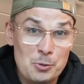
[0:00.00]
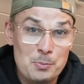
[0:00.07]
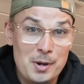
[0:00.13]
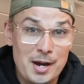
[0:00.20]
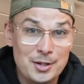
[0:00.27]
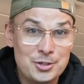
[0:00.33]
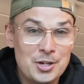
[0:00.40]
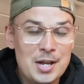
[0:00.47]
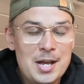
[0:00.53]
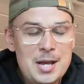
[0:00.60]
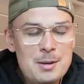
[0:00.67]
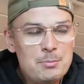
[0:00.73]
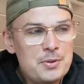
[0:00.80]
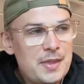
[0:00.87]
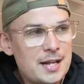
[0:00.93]
much.
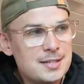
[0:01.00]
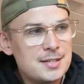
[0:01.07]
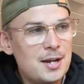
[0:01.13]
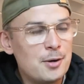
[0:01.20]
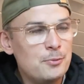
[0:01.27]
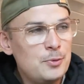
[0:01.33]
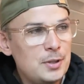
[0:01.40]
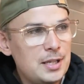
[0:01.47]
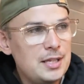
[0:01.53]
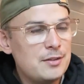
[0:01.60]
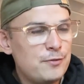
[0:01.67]
But that's not really the